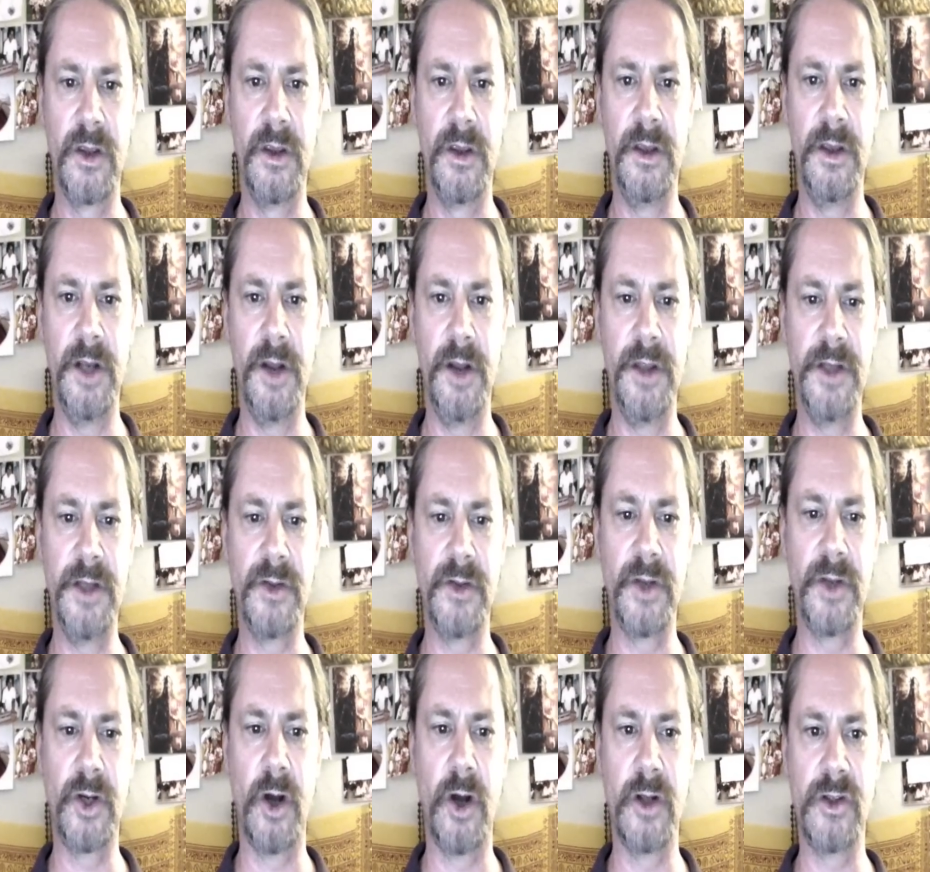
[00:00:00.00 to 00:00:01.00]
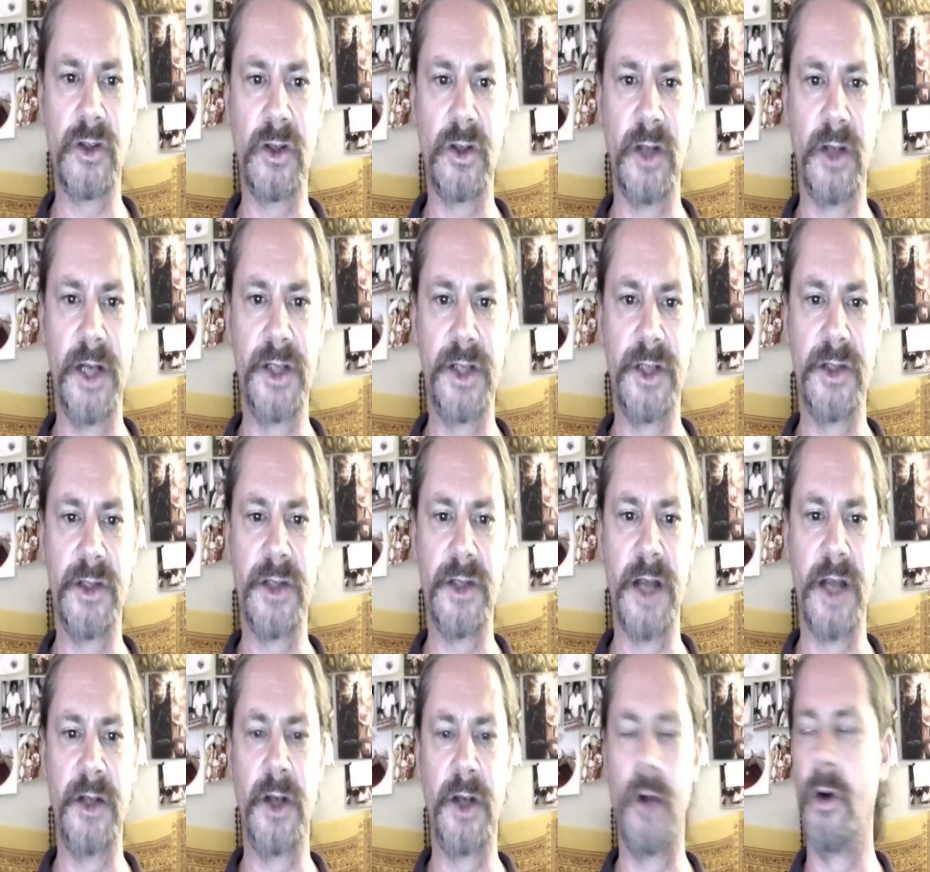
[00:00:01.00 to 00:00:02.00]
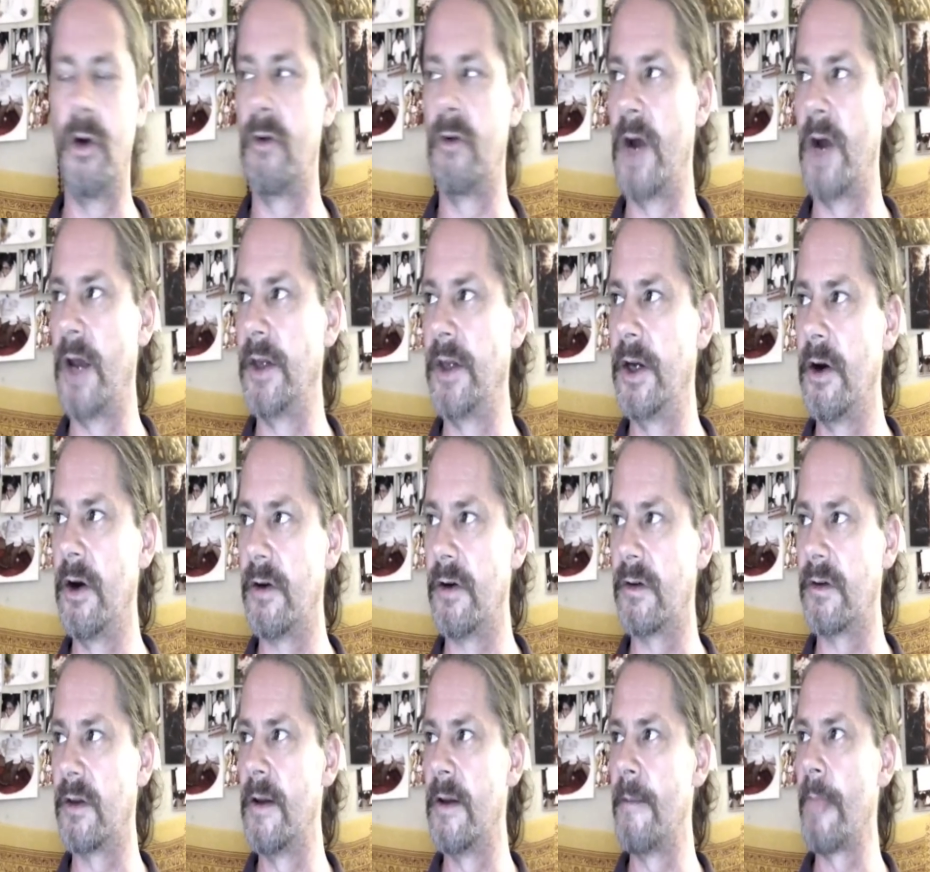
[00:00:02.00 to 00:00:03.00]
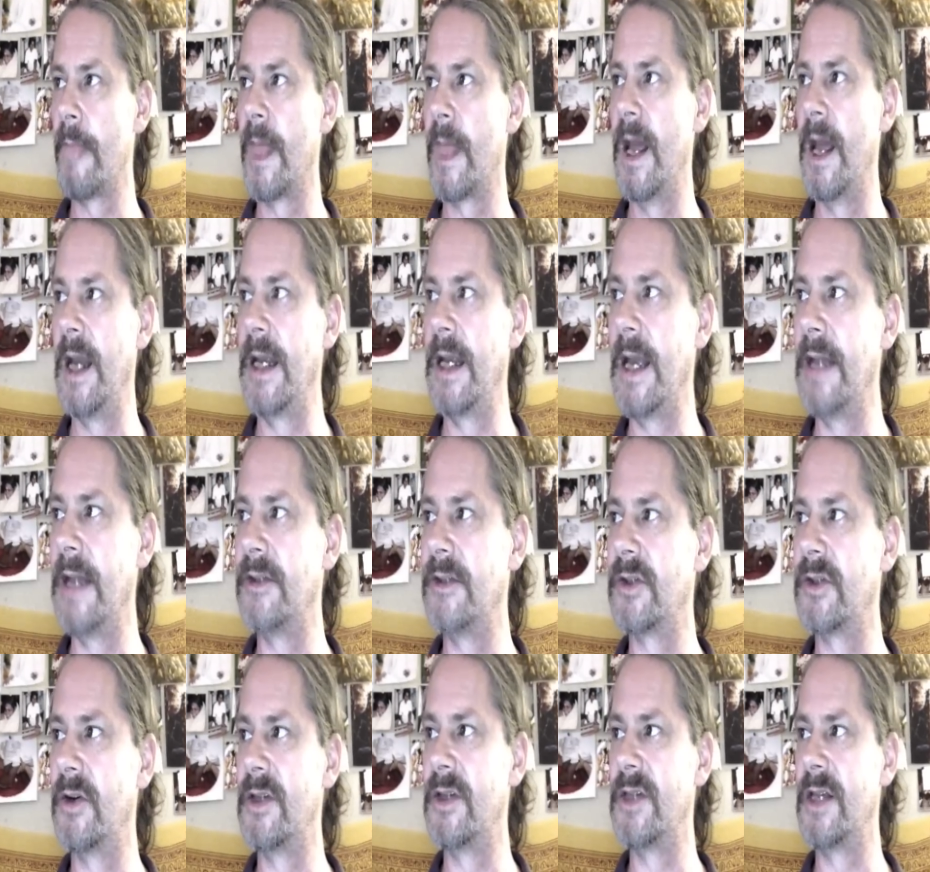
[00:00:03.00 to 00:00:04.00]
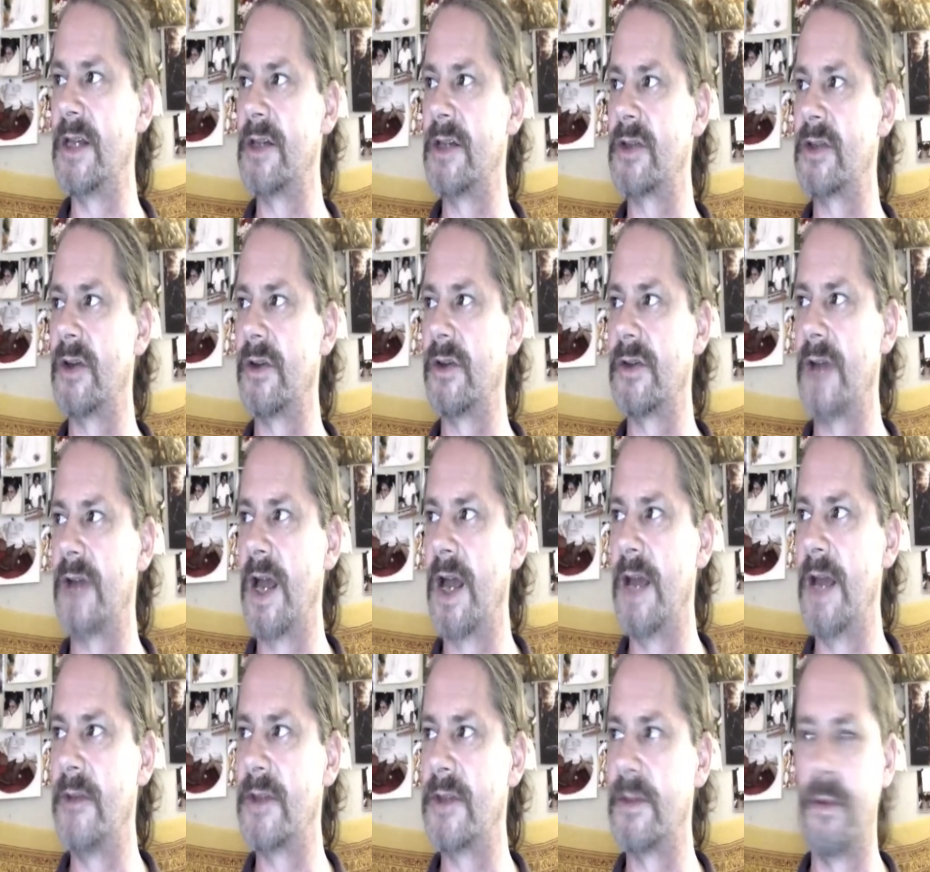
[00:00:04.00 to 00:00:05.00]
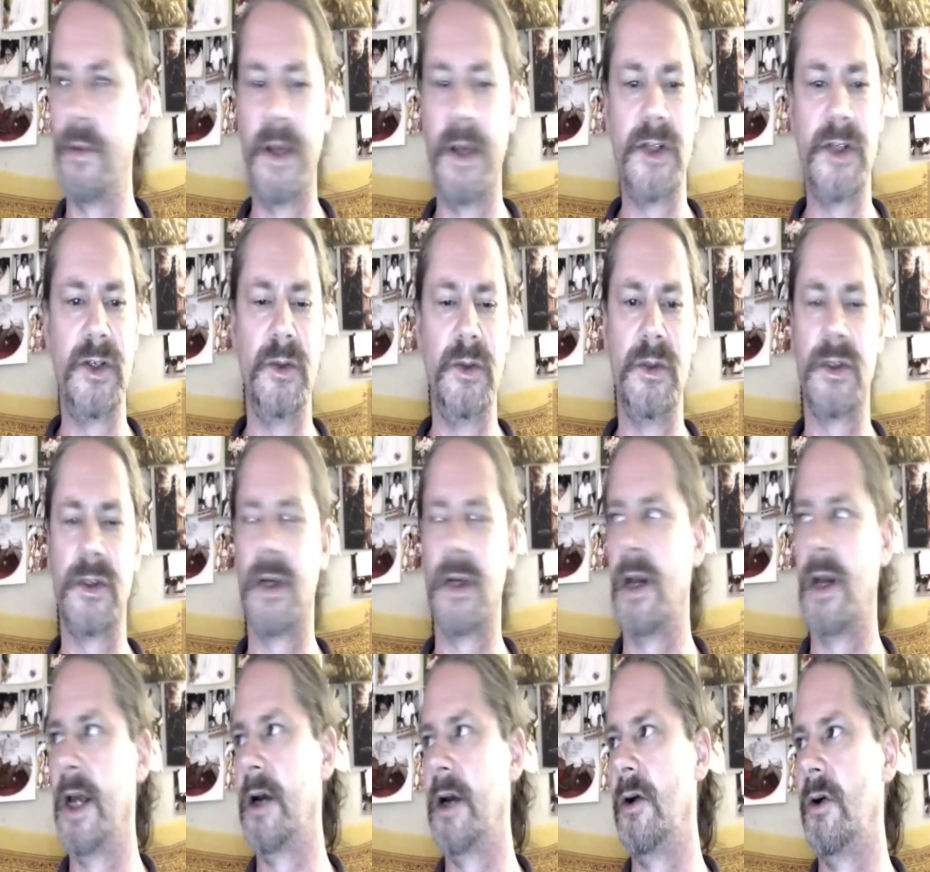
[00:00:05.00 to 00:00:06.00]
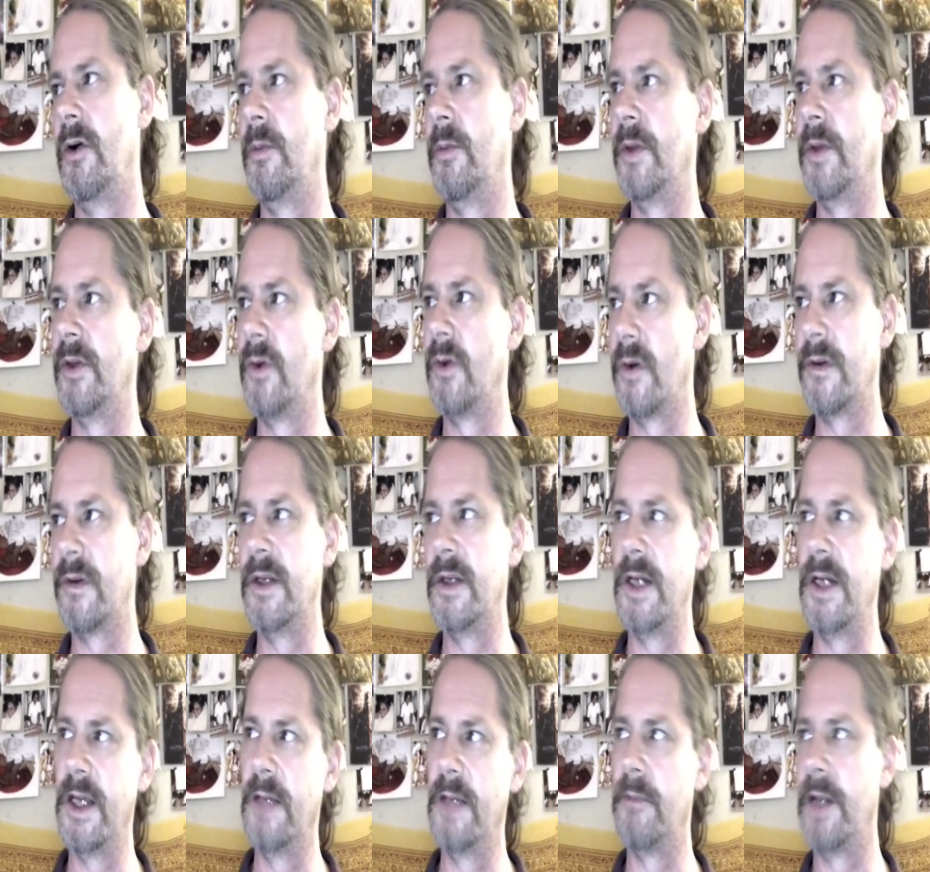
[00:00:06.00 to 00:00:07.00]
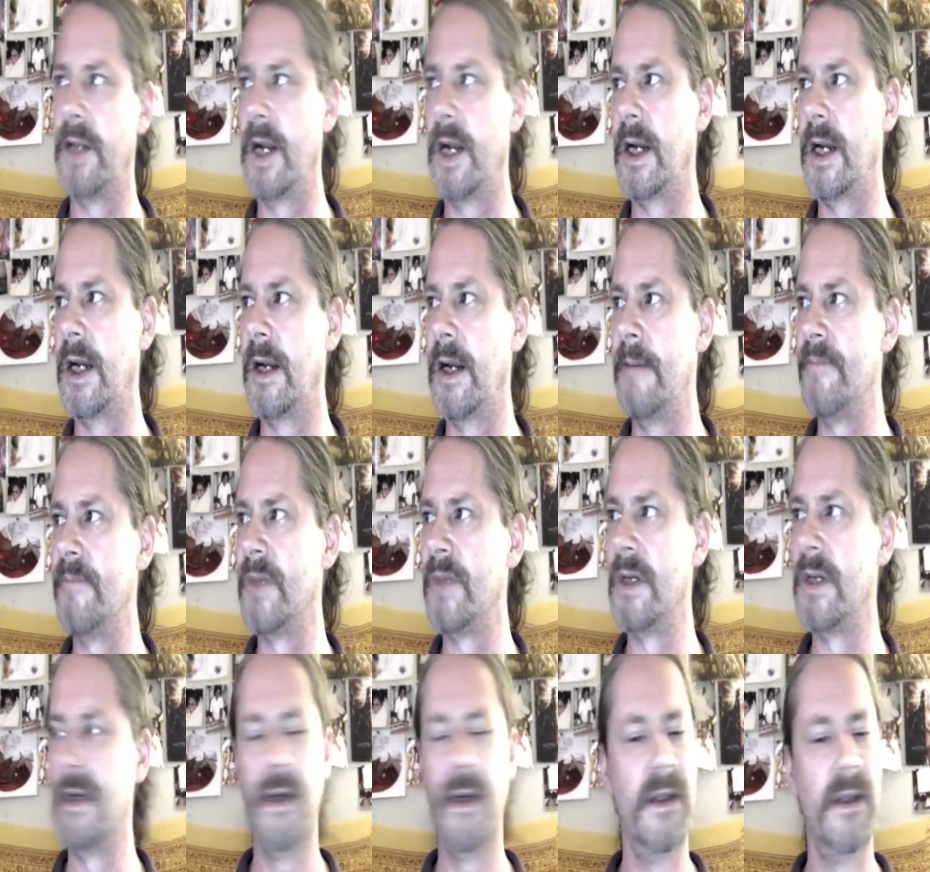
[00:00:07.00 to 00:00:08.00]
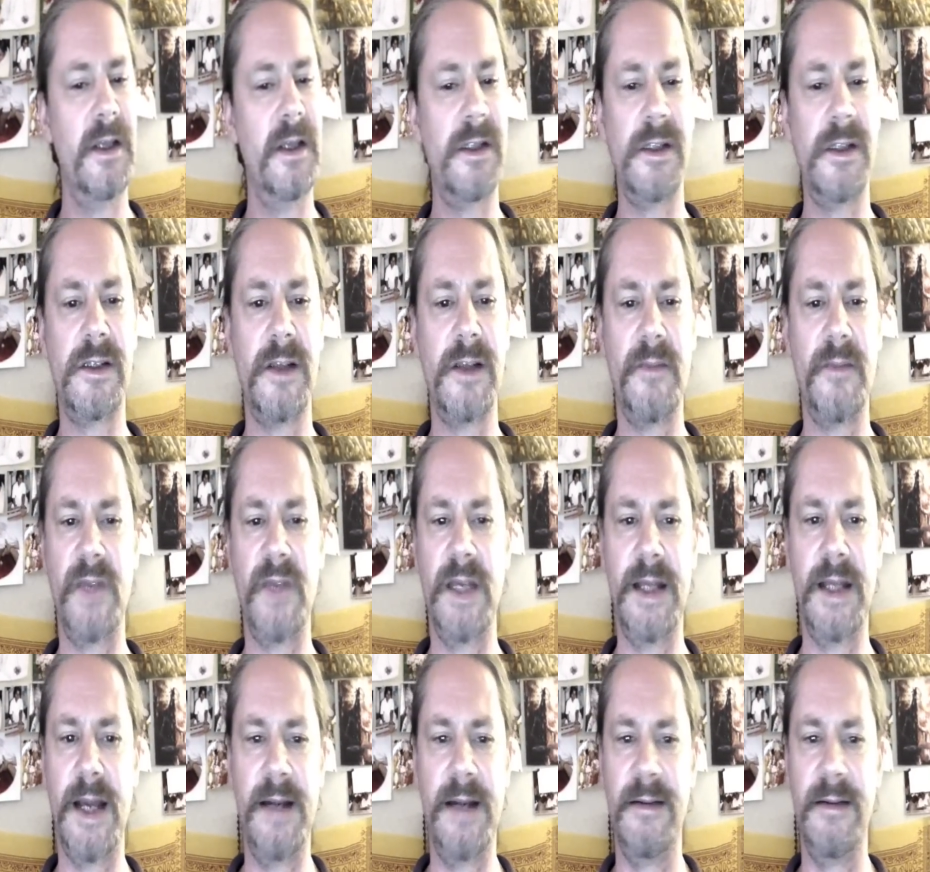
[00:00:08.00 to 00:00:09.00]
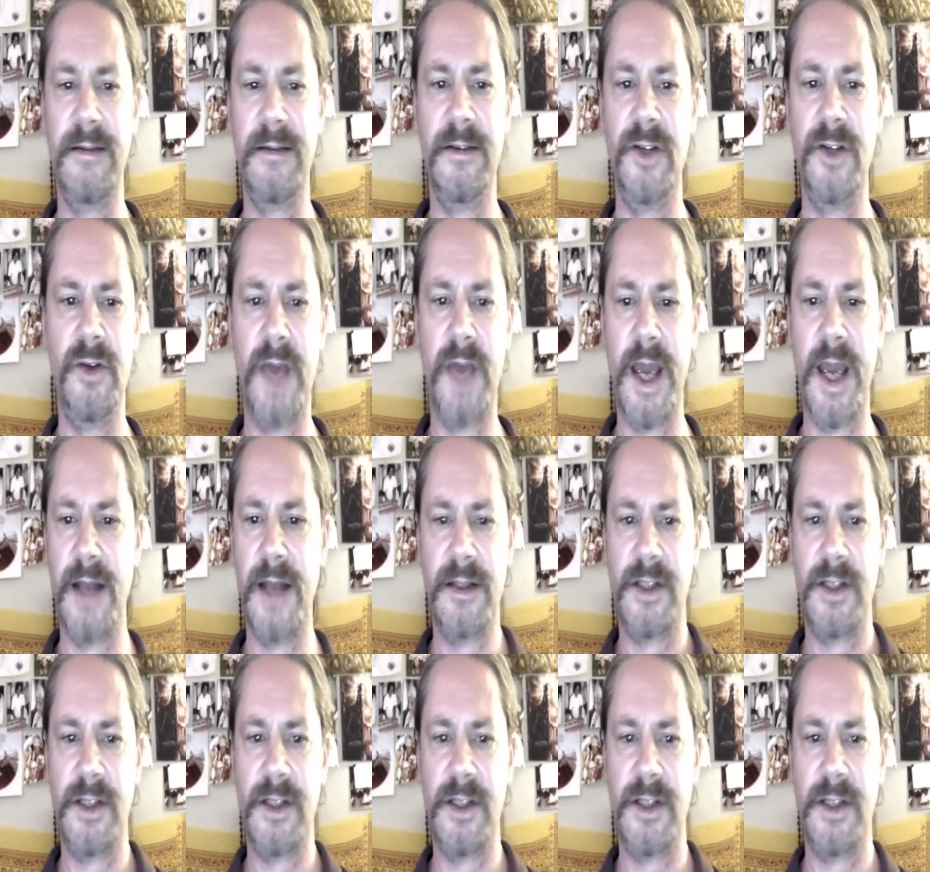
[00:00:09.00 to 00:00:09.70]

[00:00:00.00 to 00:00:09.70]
you know, these are the constellations that go around the Earth. And again, so I say this all the time. Some of my students are like, oh, but North Indian, blah, blah, blah. This is something that you can't